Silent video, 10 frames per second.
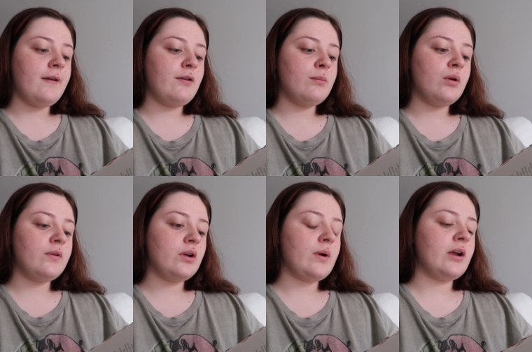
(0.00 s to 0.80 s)
If you
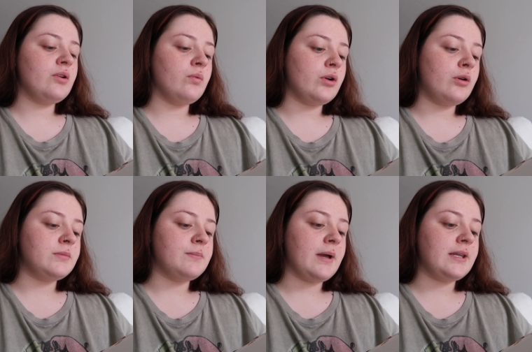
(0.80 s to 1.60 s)
move it around a
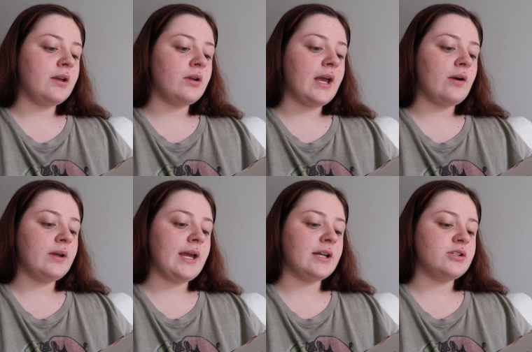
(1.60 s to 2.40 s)
room, depending on how
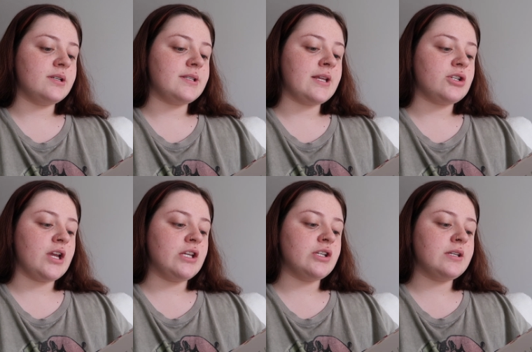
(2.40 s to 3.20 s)
it catches, it
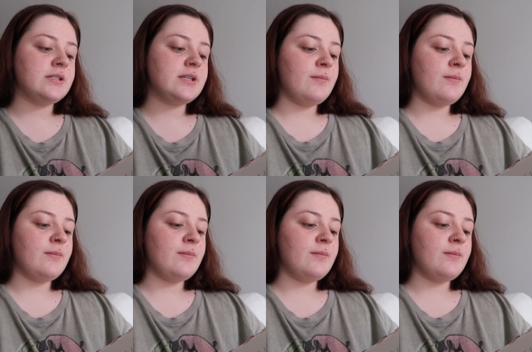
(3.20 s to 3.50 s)
changes.